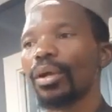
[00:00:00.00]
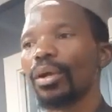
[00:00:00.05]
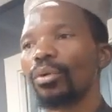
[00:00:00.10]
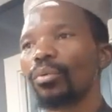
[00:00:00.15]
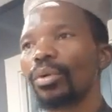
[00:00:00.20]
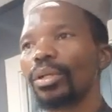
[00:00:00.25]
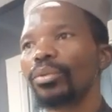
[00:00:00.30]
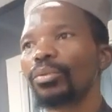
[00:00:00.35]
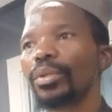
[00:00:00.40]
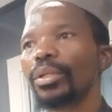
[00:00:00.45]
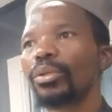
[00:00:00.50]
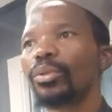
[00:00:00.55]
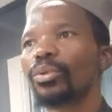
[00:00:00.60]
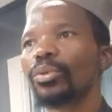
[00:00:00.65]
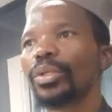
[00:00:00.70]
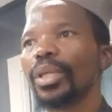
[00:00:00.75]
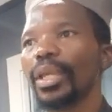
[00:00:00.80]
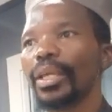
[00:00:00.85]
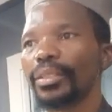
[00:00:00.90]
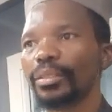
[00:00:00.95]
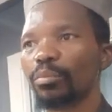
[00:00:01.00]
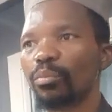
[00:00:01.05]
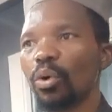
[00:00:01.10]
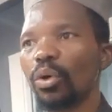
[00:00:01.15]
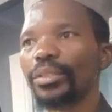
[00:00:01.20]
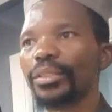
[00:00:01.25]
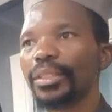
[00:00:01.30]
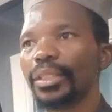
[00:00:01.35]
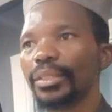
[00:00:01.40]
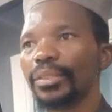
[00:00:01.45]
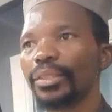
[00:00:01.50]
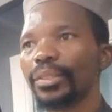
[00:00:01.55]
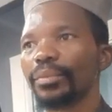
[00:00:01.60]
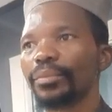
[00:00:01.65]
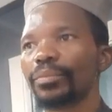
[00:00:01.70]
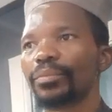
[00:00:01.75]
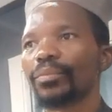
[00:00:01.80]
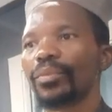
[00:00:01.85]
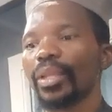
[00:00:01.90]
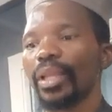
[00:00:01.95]
When we look at Moses,
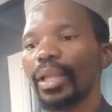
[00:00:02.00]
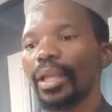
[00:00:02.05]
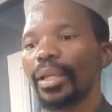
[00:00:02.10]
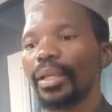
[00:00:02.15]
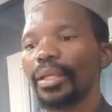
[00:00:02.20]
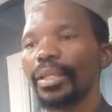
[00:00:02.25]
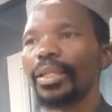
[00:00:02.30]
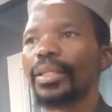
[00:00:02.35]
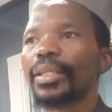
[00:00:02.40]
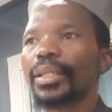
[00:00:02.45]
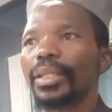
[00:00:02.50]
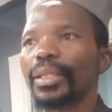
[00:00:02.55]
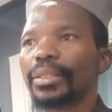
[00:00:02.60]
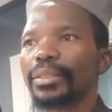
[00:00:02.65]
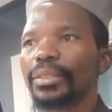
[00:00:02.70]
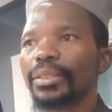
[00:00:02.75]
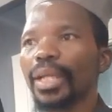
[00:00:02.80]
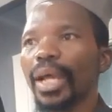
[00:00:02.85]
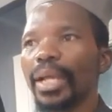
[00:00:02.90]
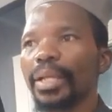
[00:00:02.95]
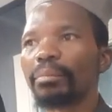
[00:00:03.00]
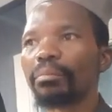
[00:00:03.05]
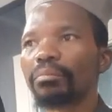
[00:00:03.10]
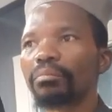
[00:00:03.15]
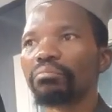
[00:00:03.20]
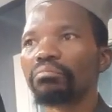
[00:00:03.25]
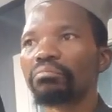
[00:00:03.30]
in his time,